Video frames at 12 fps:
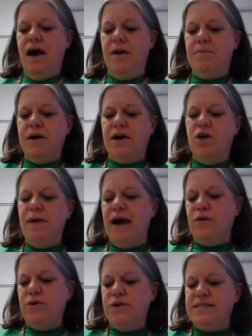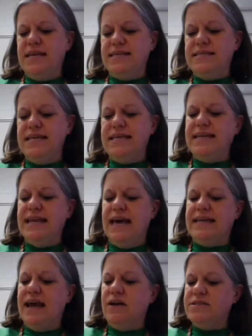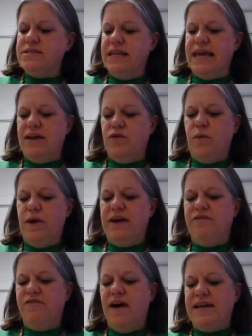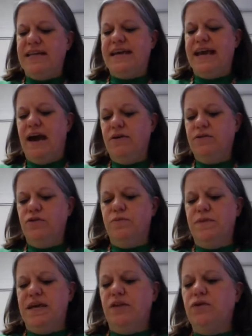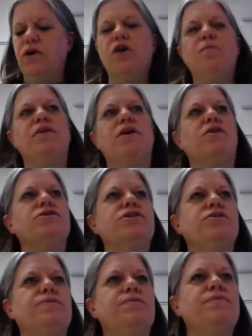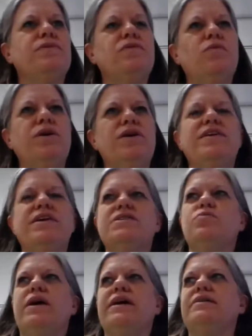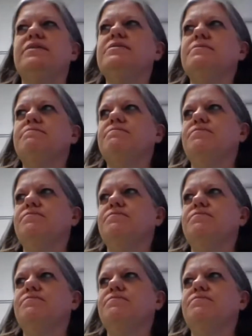Um, but go back where it says he announced that he had a way of finding out whom the yellow car belonged to. What do you think his way is?